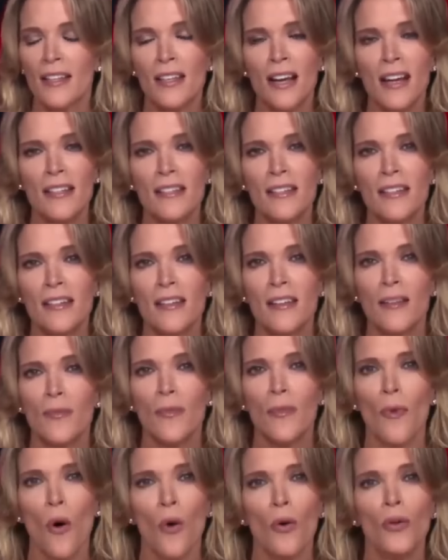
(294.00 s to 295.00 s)
It doesn't
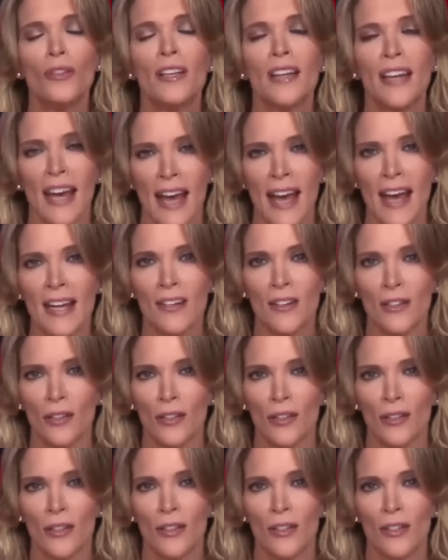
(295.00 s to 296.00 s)
hold a candle